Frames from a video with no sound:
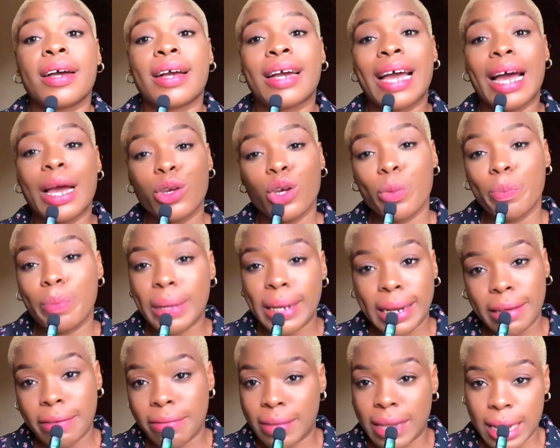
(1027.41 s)
Can you
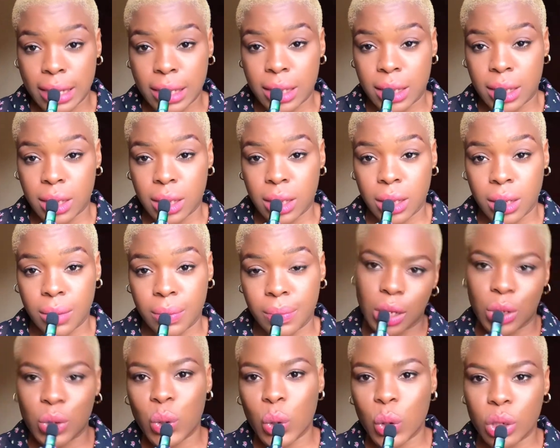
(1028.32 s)
believe that
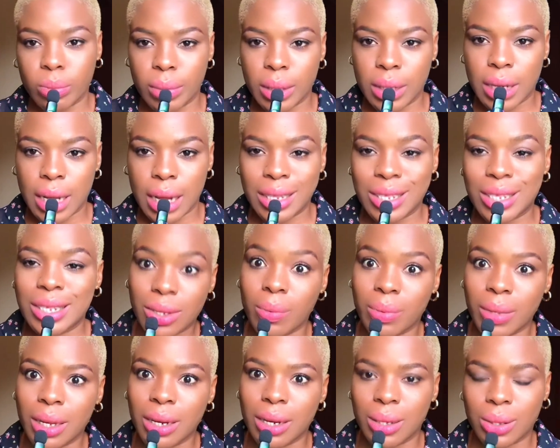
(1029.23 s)
they told me that
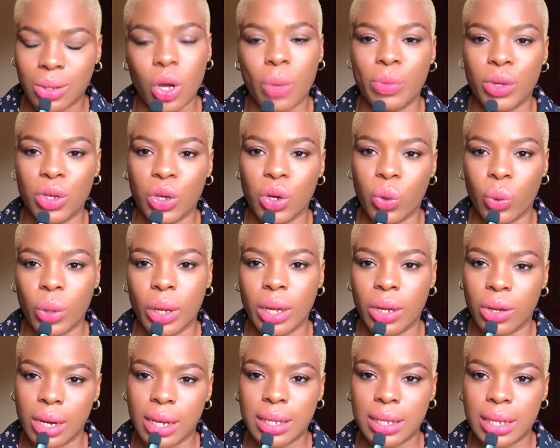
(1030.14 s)
something is coming your way?
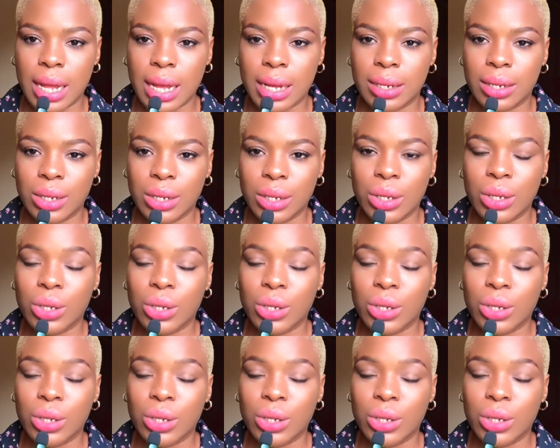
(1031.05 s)
You understand?